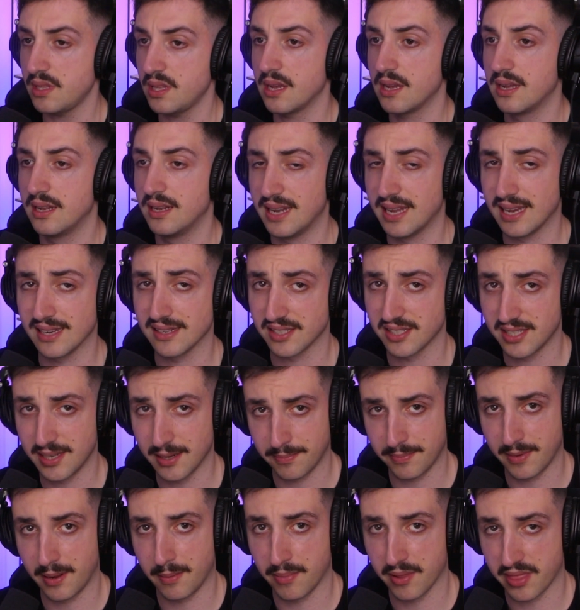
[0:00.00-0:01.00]
Now,
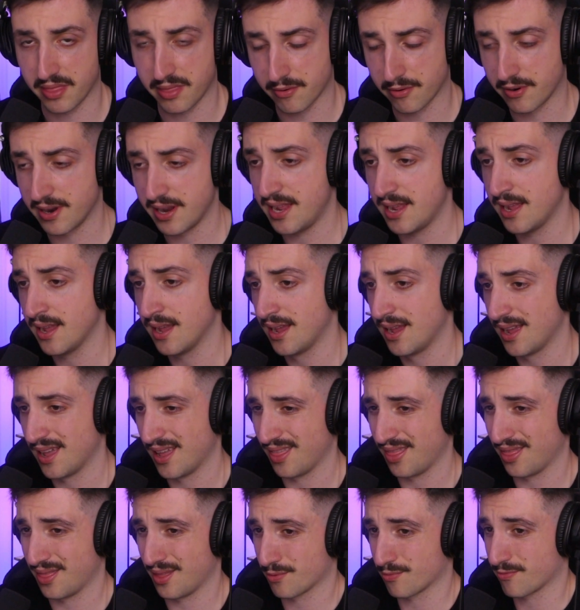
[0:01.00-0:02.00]
step number 3,
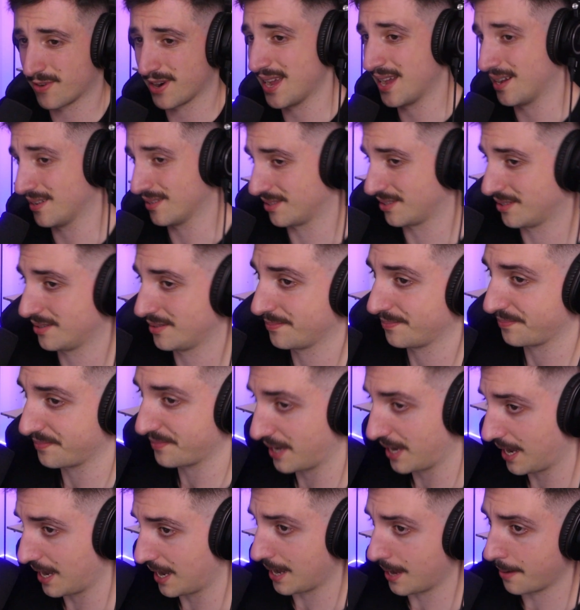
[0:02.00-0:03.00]
the route.
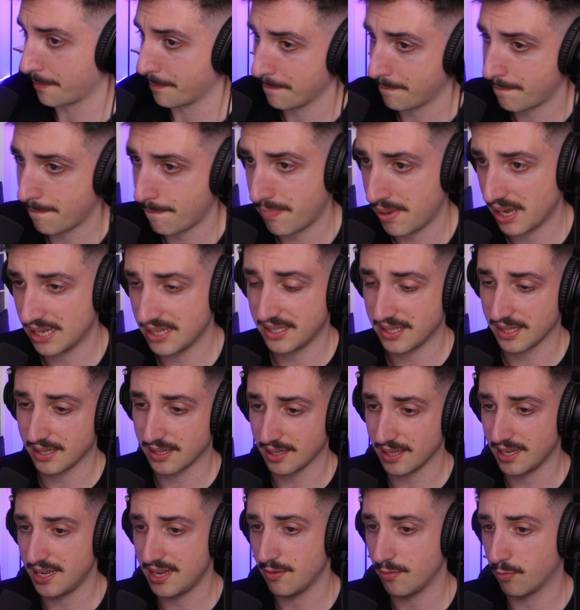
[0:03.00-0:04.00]

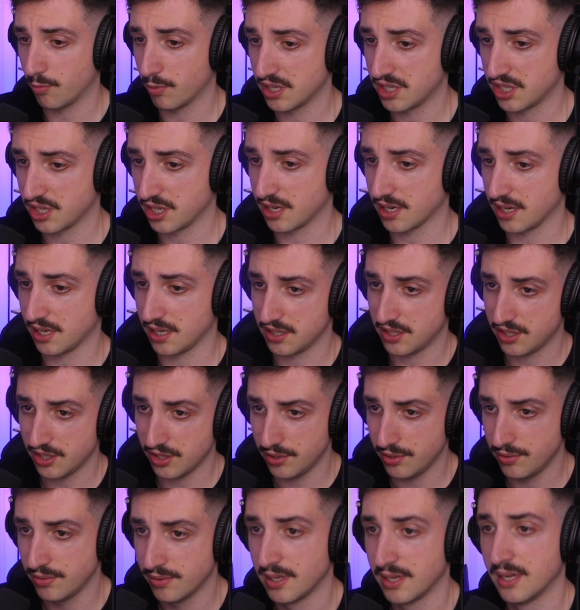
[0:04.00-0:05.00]
Basically, what you're gonna
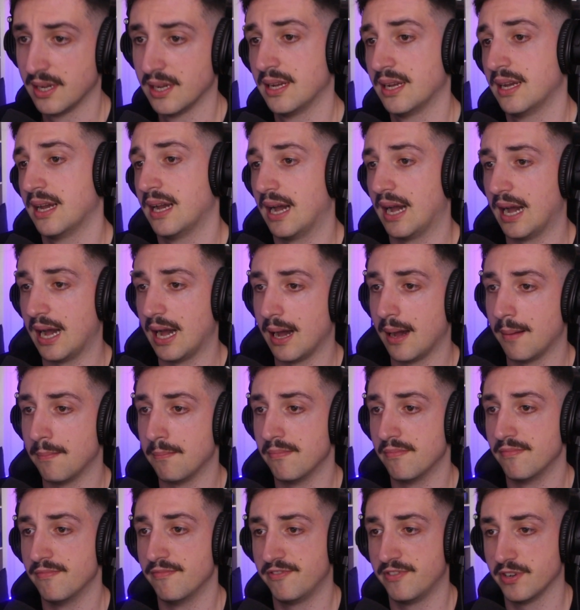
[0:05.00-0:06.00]
do,
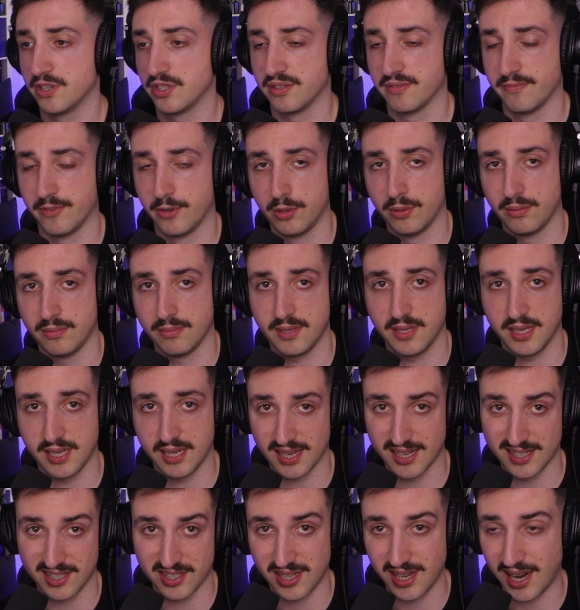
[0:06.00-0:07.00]
first of all, you're
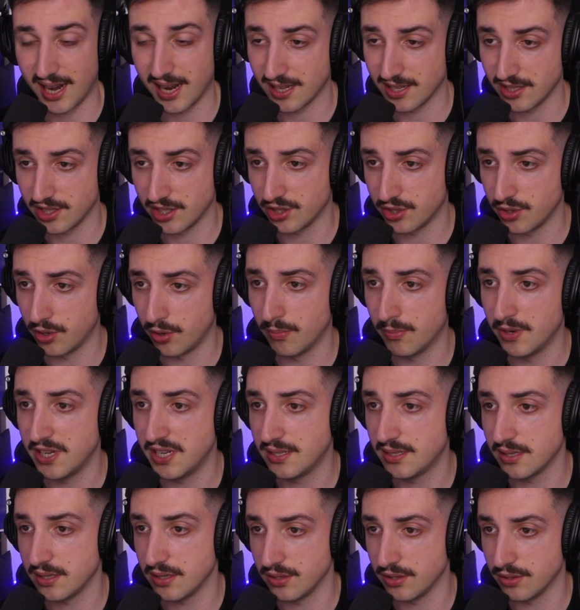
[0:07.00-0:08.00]
gonna start in
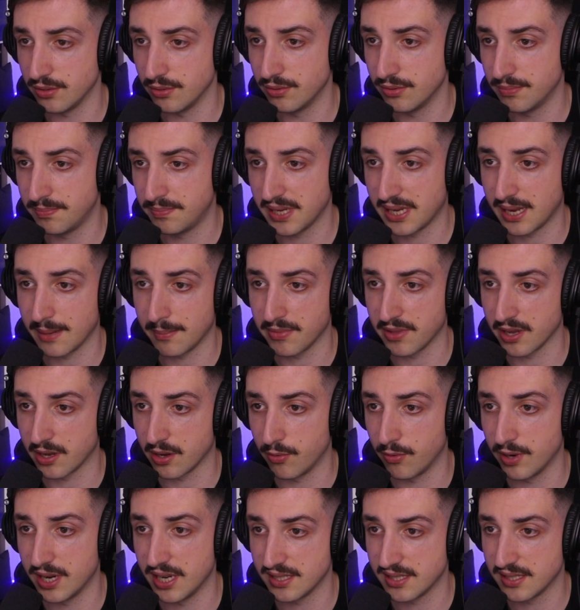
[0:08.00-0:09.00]
Stormwind. You pick up the
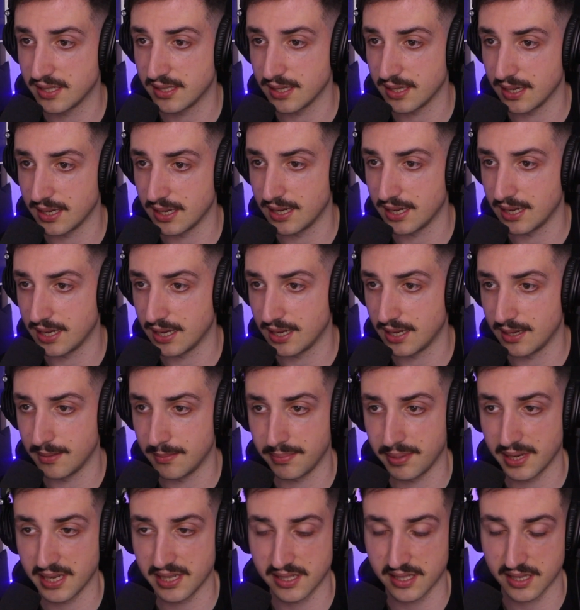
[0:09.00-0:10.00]
quest, and
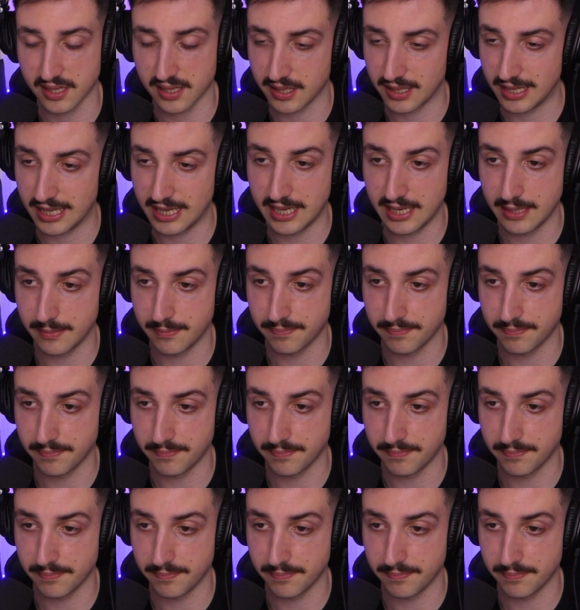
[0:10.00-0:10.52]
basically,